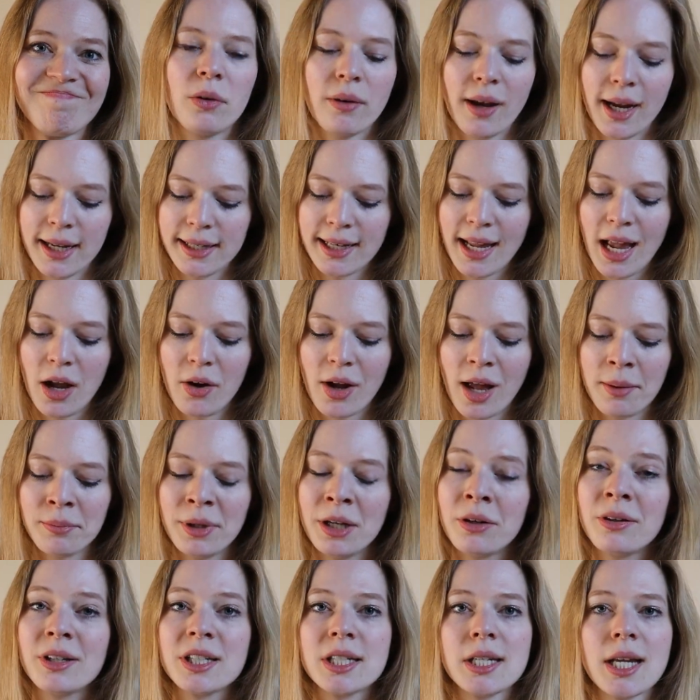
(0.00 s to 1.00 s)
Right now, I'm
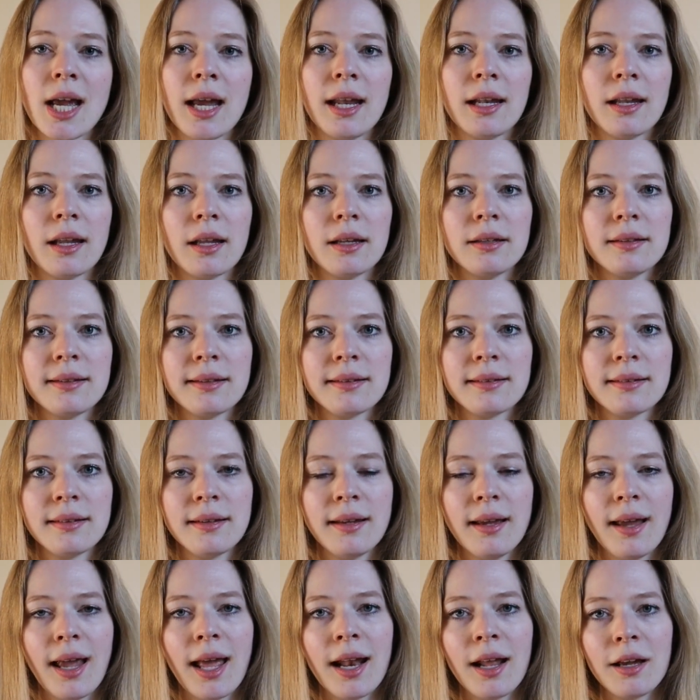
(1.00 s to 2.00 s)
irritated
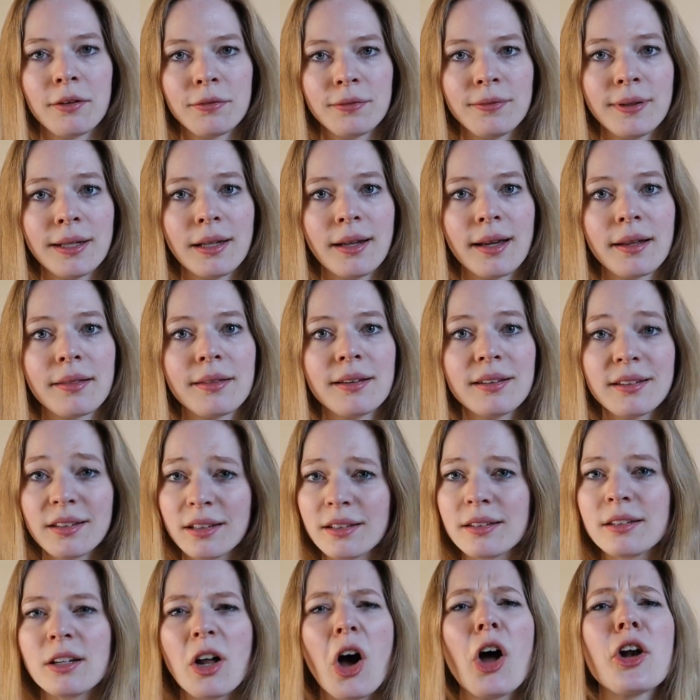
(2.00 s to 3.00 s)
and I feel like this
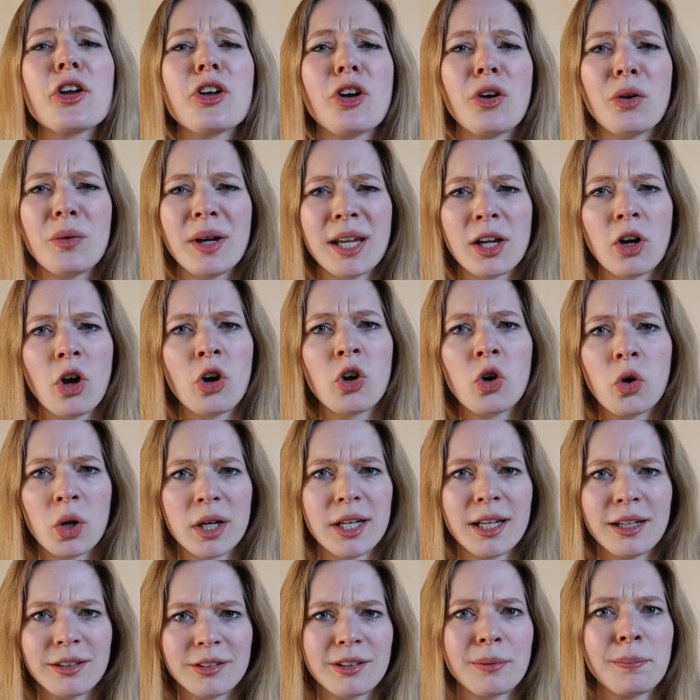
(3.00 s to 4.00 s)
is not going
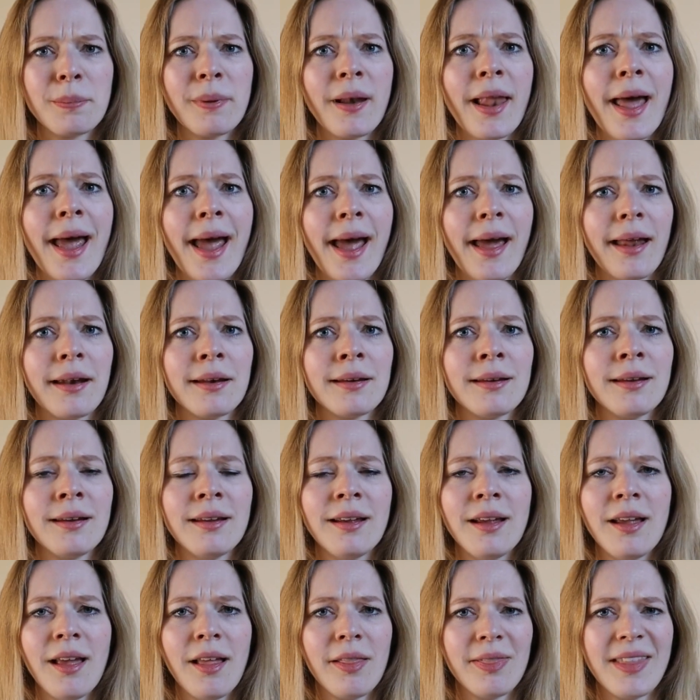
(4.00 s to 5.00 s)
according to plan.
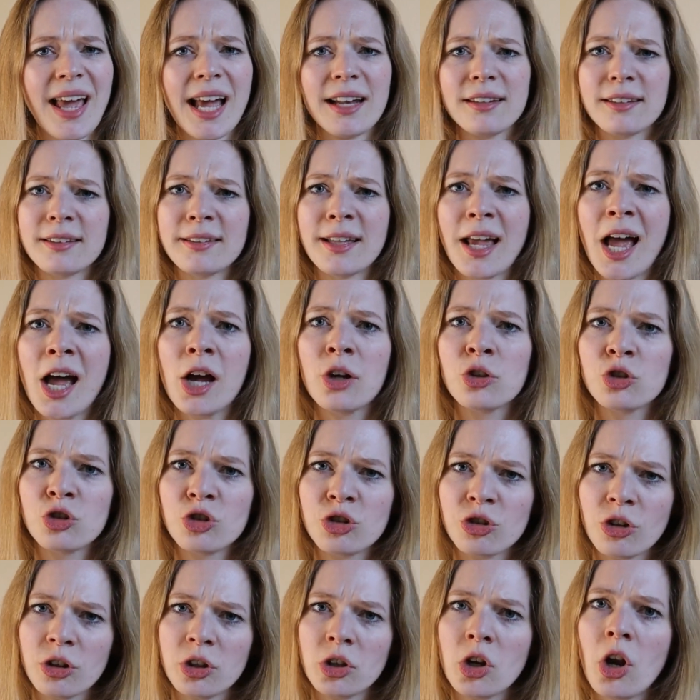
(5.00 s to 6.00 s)
That sound
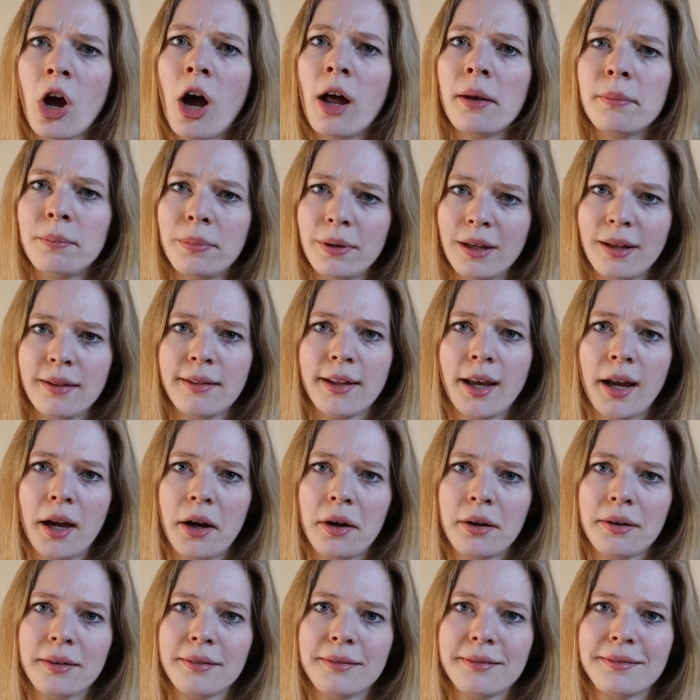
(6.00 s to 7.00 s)
should not be
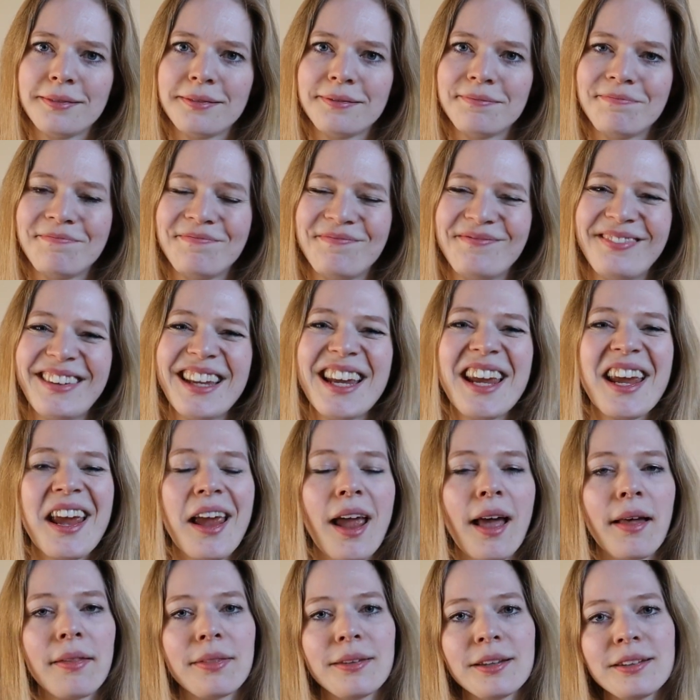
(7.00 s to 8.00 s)
there.
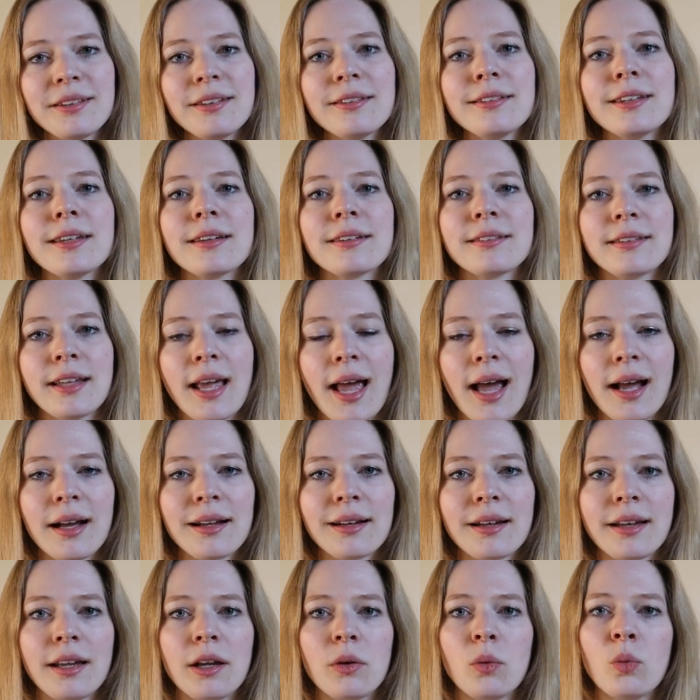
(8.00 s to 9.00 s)
And this is
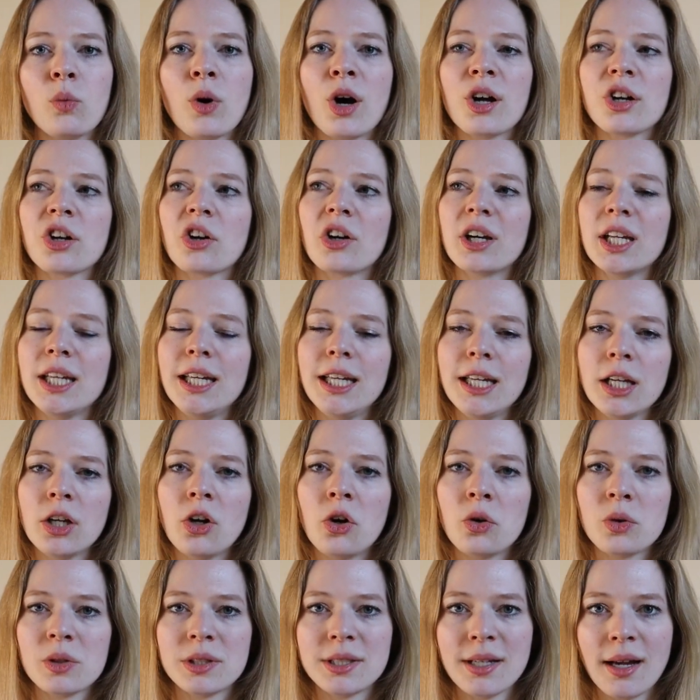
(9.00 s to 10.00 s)
exactly what our
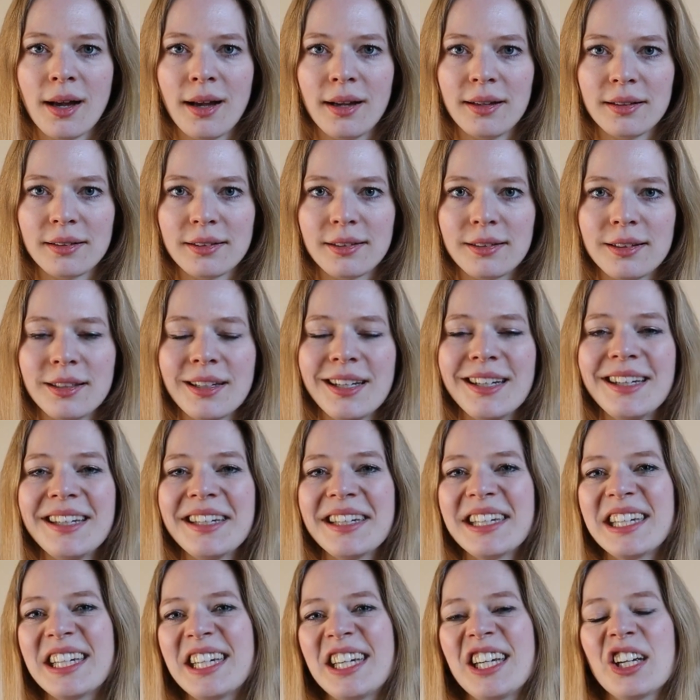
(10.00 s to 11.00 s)
ego does
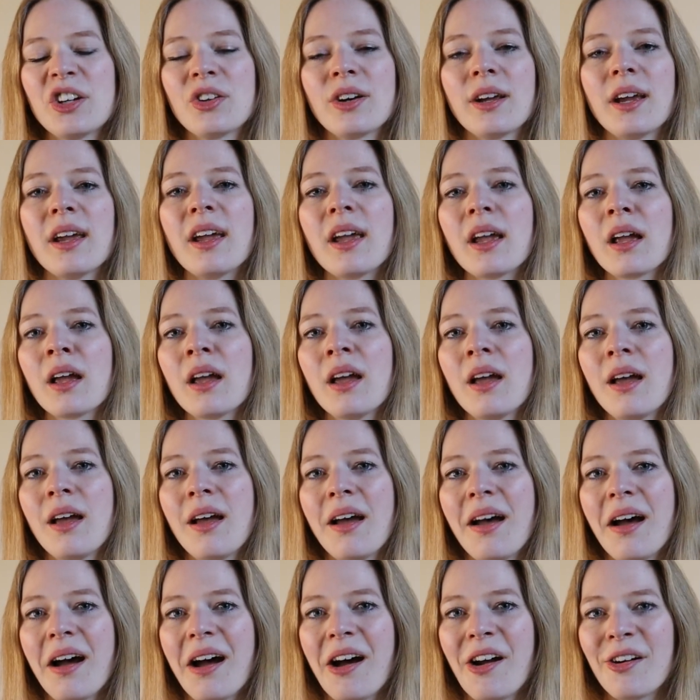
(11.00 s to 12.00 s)
hearing
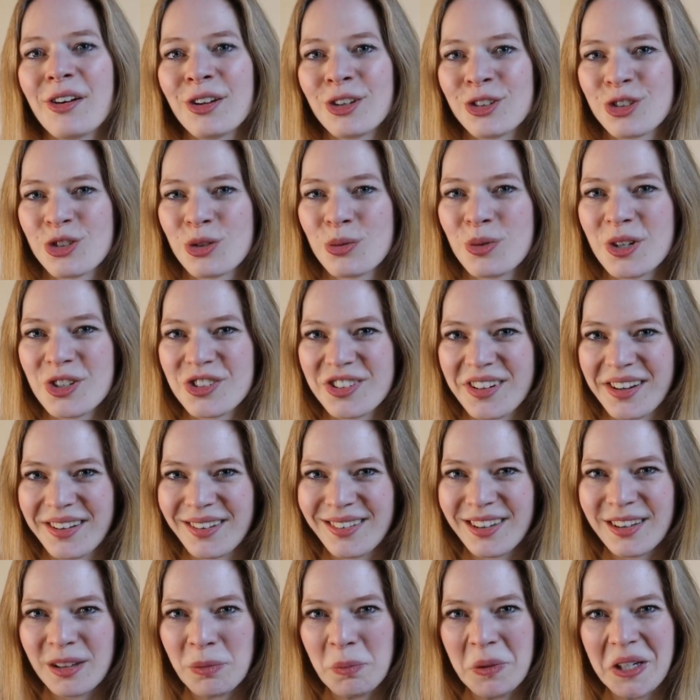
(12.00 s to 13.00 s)
our intuition
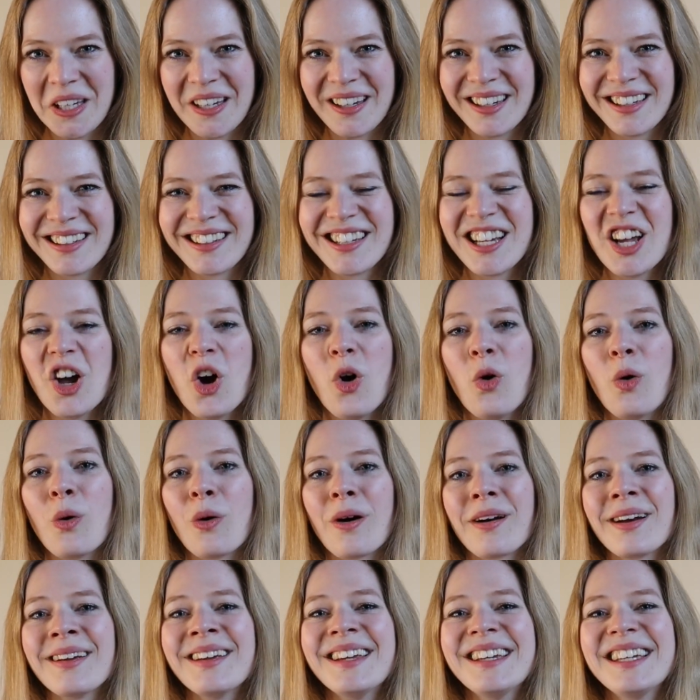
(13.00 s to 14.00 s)
speak
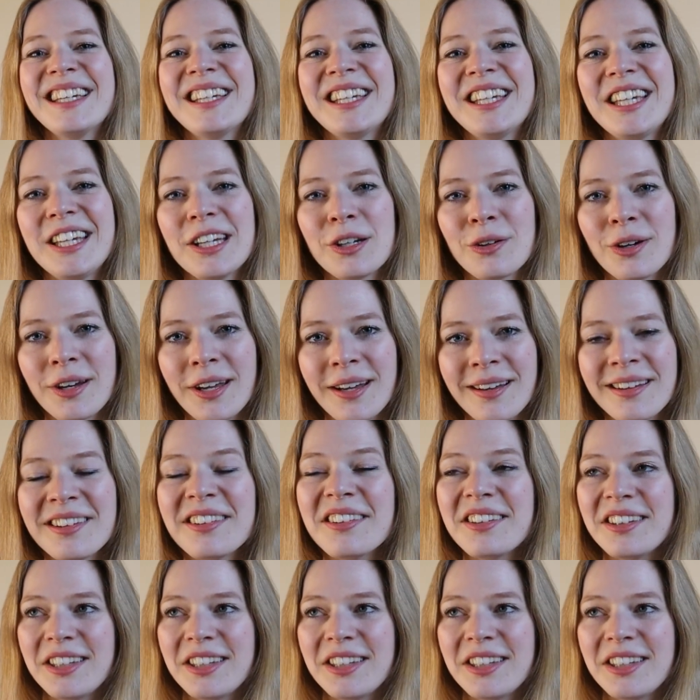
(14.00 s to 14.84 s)
or hearing,